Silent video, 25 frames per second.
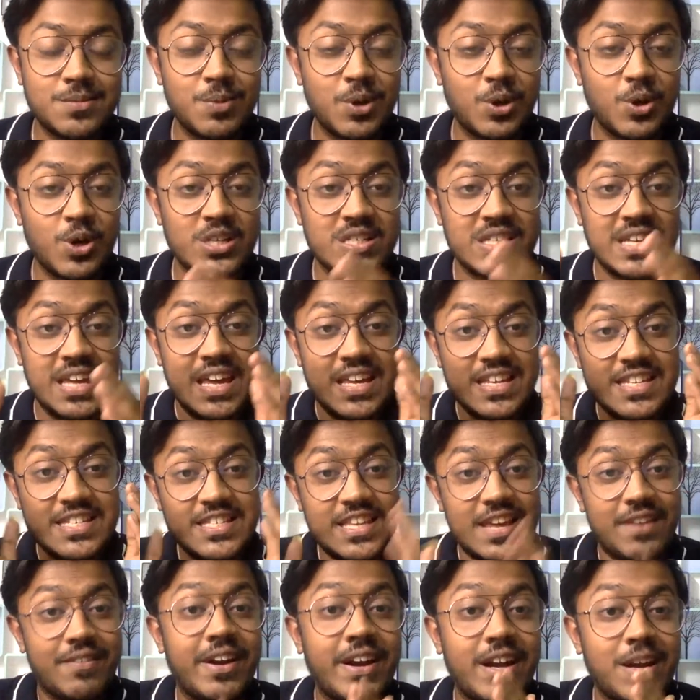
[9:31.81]
because
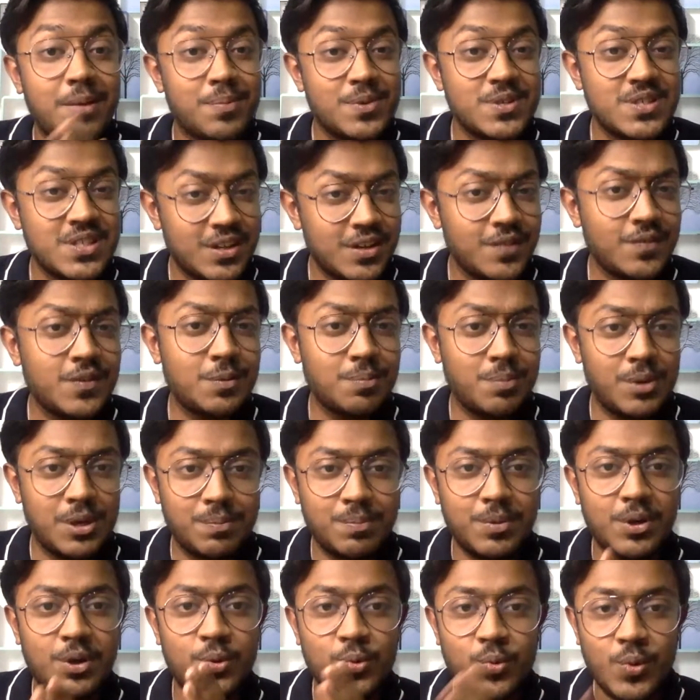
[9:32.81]
70% of the
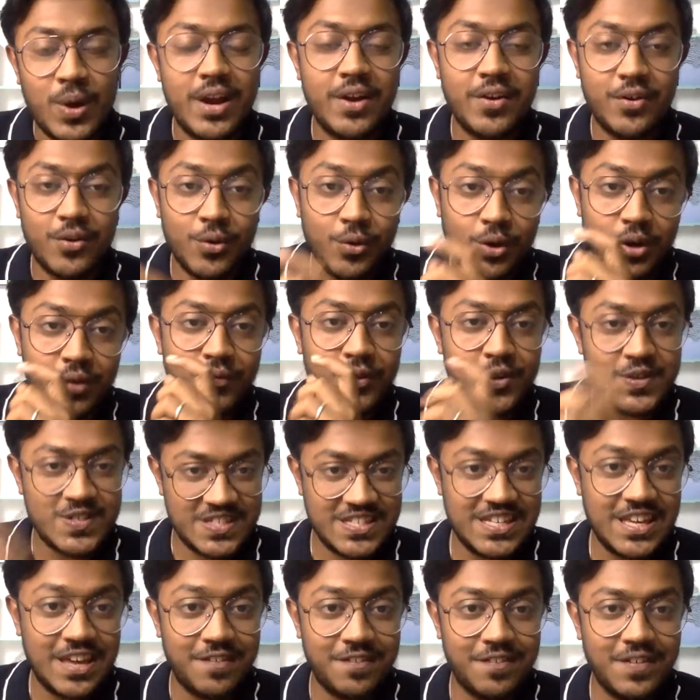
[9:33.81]
people who enroll for
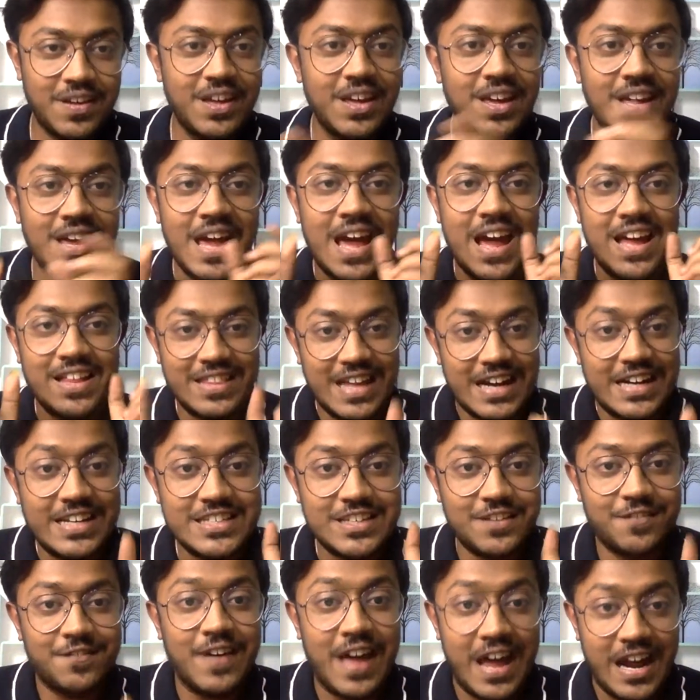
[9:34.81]
CFA, and that is
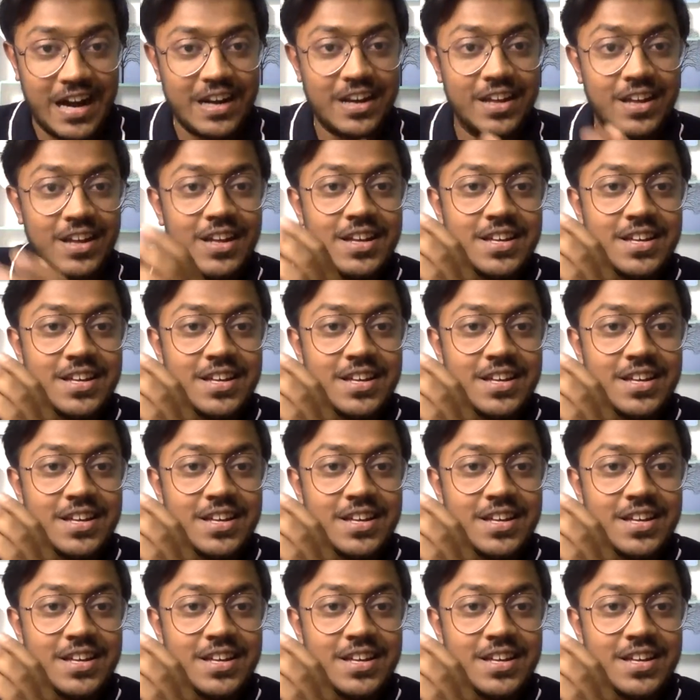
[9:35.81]
a fact,